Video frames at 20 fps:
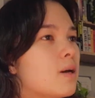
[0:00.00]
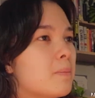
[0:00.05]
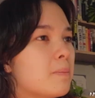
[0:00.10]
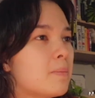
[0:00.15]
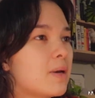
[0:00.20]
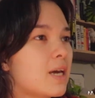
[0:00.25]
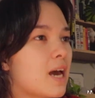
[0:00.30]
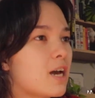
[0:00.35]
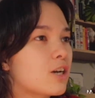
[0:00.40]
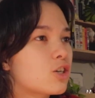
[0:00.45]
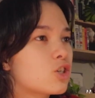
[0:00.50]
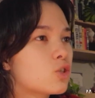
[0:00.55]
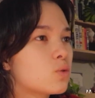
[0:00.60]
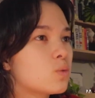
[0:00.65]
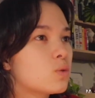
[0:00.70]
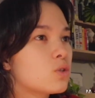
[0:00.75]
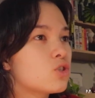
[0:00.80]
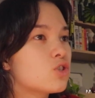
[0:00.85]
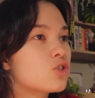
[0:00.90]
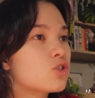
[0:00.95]
my
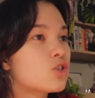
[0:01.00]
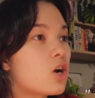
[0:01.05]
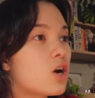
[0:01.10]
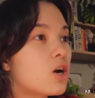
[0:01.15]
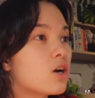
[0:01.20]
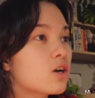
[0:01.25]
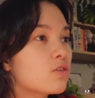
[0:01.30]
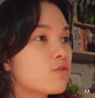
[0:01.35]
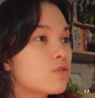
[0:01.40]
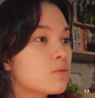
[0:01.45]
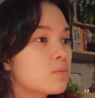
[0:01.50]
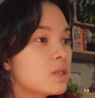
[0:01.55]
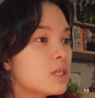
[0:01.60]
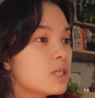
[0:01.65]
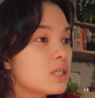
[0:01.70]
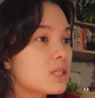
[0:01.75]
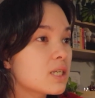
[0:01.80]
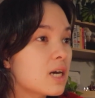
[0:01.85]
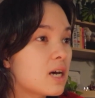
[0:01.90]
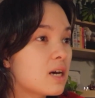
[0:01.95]
actual stock from
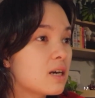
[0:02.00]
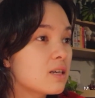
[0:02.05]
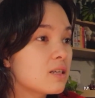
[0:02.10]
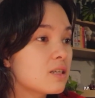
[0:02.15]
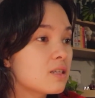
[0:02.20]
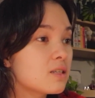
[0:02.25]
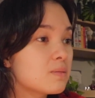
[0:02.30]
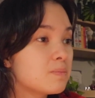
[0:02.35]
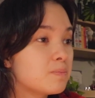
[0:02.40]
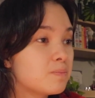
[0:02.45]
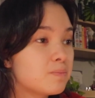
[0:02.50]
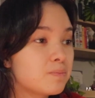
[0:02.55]
these guys.